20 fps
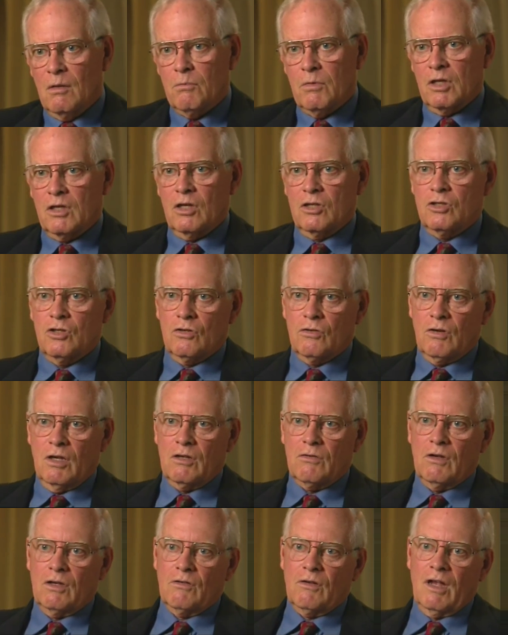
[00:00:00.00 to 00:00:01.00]
Because your
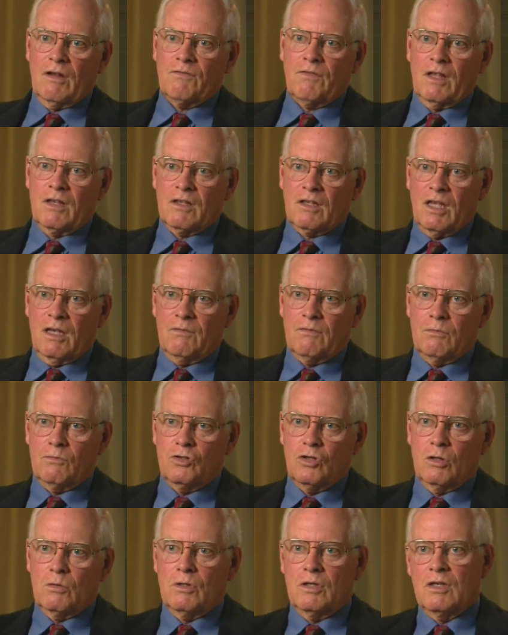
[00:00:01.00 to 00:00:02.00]
great-great-grandfather came from
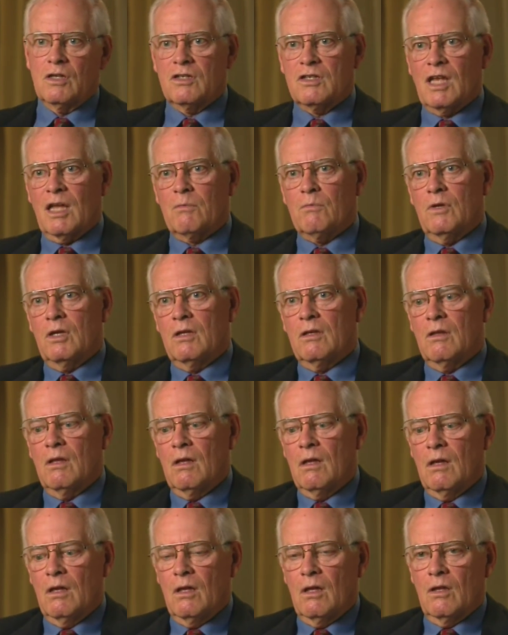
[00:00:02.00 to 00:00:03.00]
Germany, does that mean
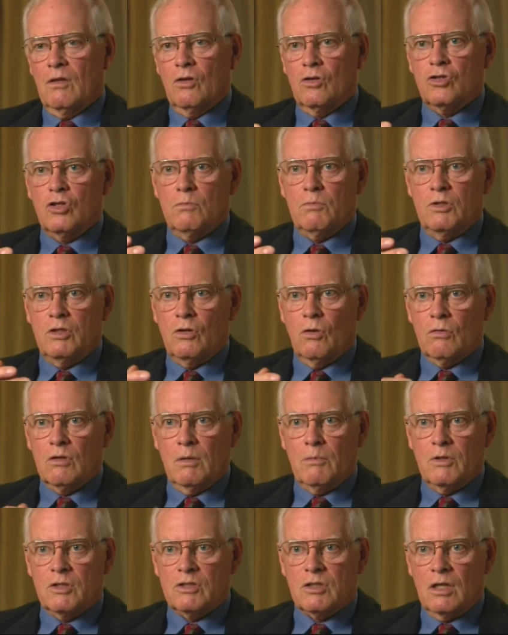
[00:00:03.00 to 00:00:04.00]
there should be no
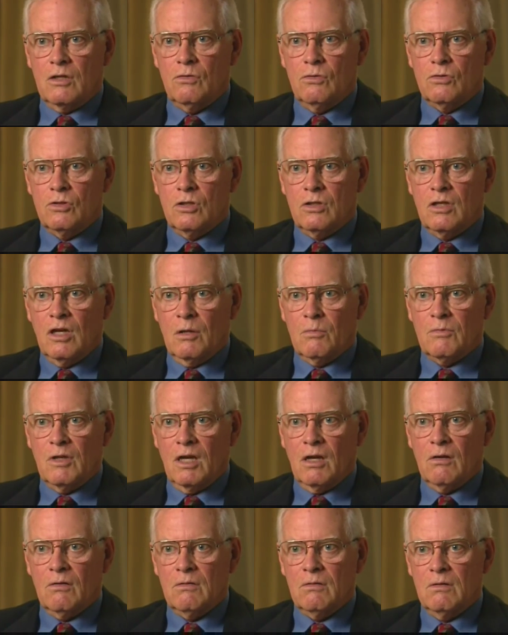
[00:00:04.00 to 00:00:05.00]
limits on who should come
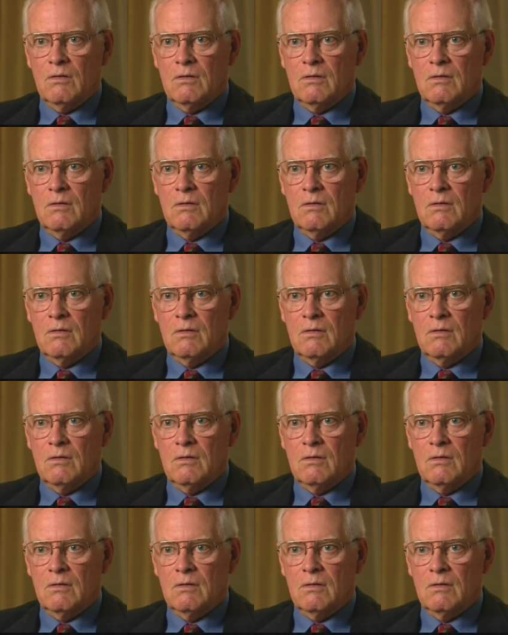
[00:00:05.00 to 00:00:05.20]
now?